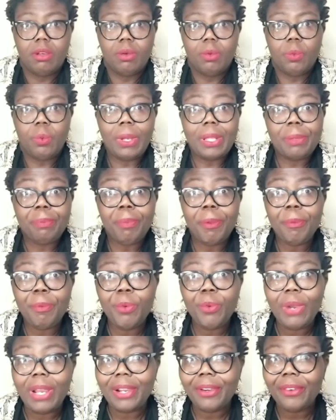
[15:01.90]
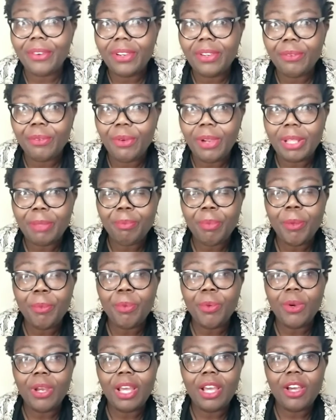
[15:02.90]
what people are going, what
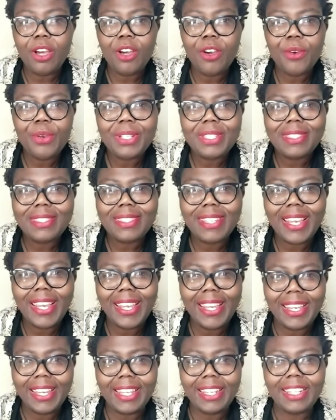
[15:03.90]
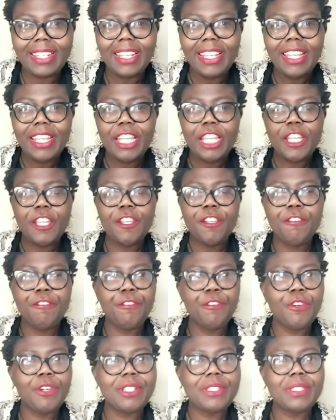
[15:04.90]
people are always saying.
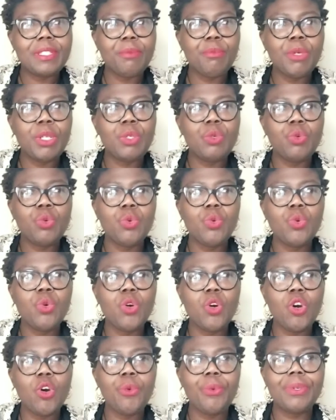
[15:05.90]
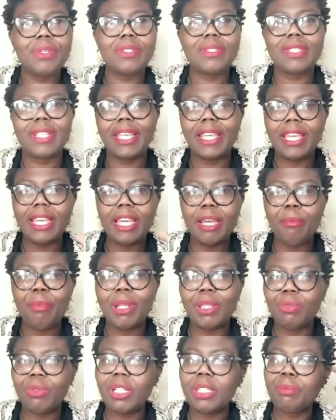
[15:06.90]
If you are someone who always care
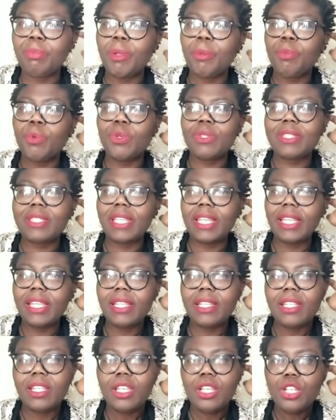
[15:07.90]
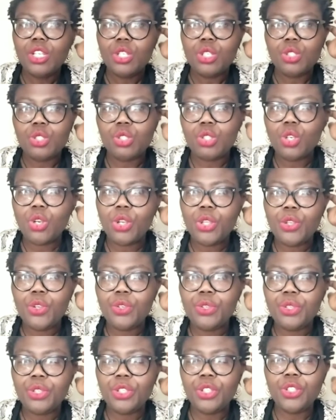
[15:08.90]
about what people think, so
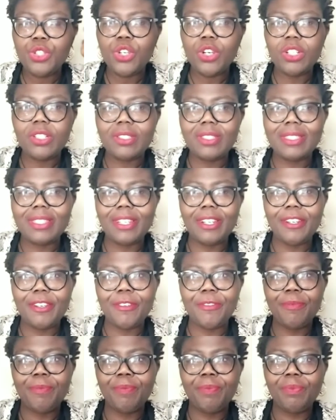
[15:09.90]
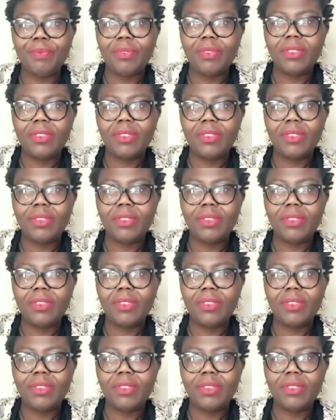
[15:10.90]
you you don't. Um,